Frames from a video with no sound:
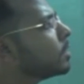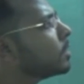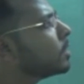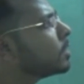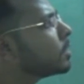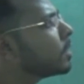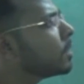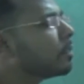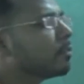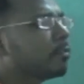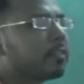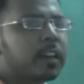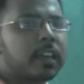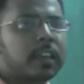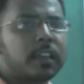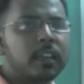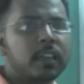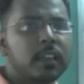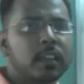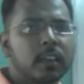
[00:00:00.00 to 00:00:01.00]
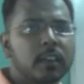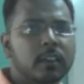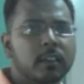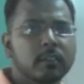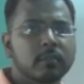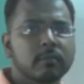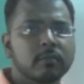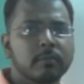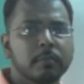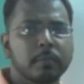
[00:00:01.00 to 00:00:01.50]
is a very
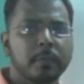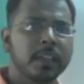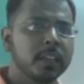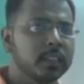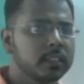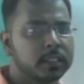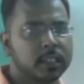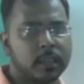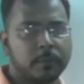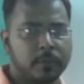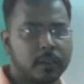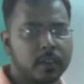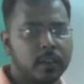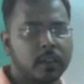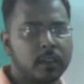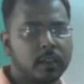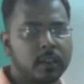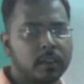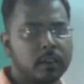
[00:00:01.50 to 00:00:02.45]
big chapter,